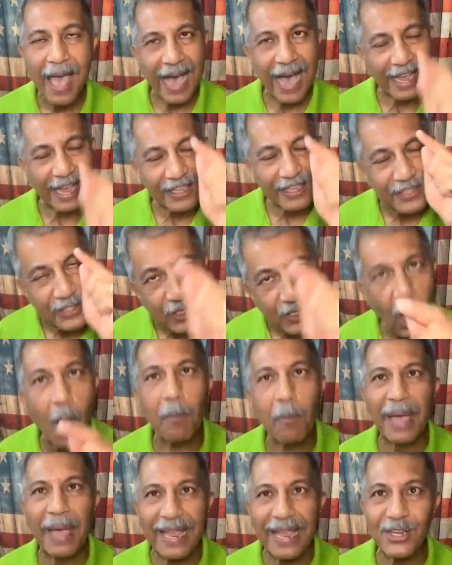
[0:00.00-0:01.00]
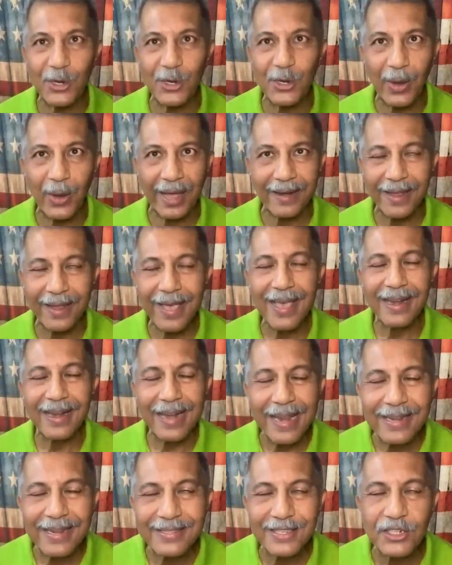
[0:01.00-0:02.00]
And I saw Ben do it.
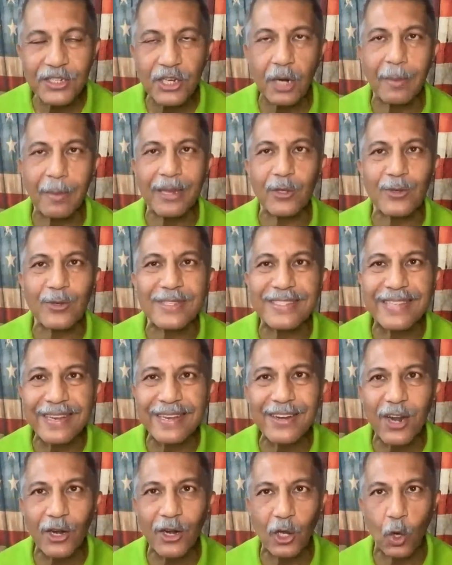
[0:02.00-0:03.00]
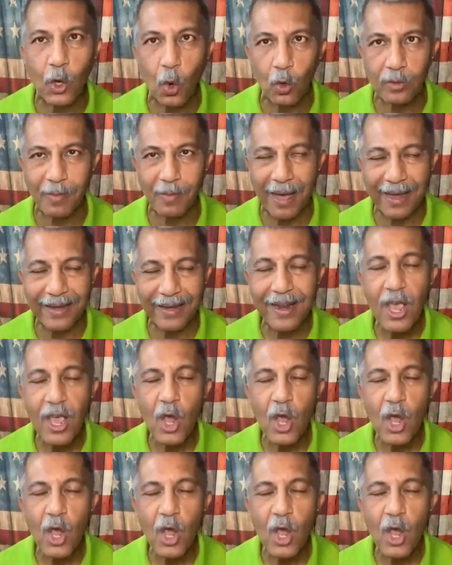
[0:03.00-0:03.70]
Ladies and gentlemen, you're sitting on a gold mine.